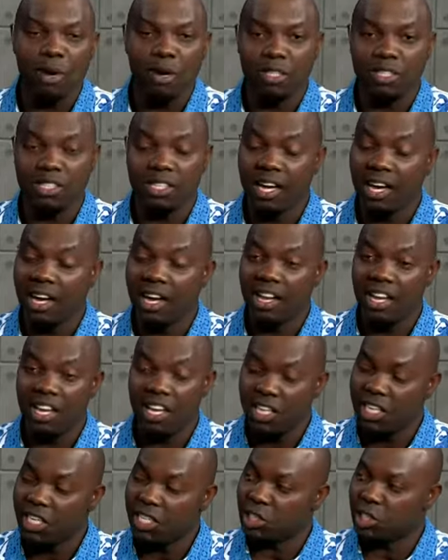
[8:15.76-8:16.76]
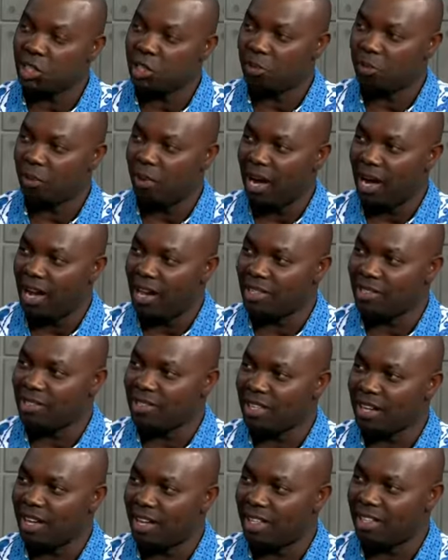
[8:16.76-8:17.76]
about uh, leadership
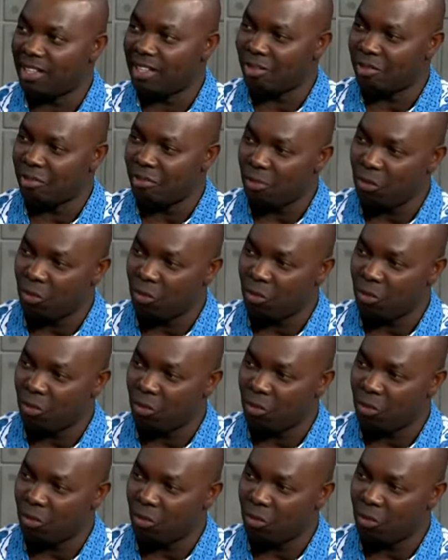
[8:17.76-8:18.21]
as uh, um,